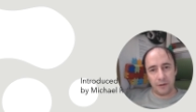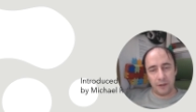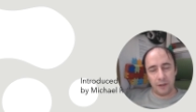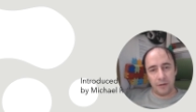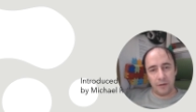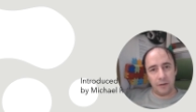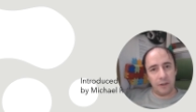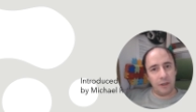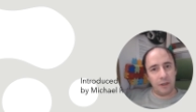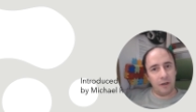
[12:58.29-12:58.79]

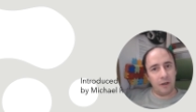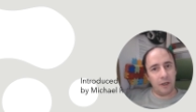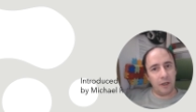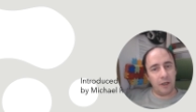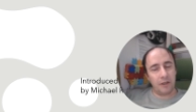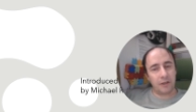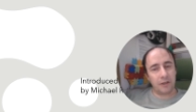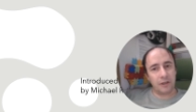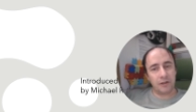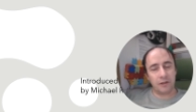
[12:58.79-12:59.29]
And dear
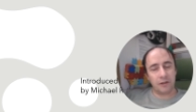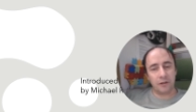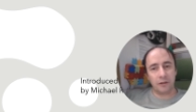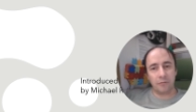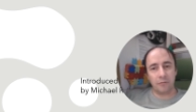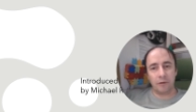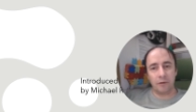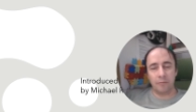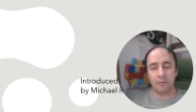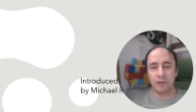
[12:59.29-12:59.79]
ladies and
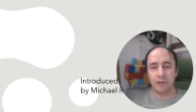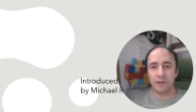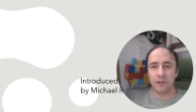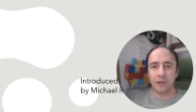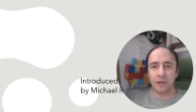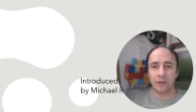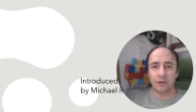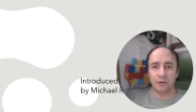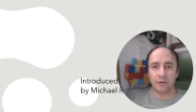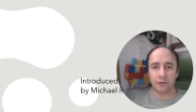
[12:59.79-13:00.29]
gentlemen, please
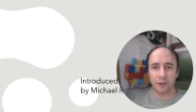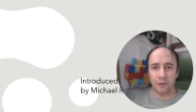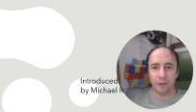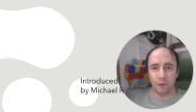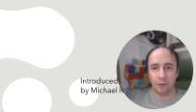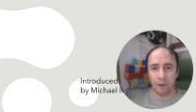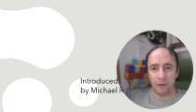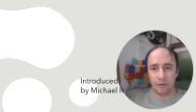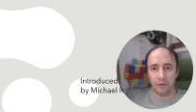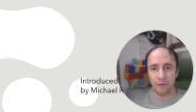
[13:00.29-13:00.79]
understand
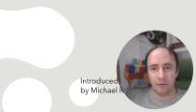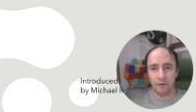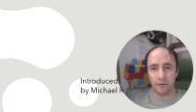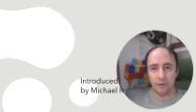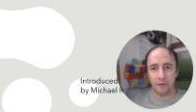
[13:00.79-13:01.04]
one.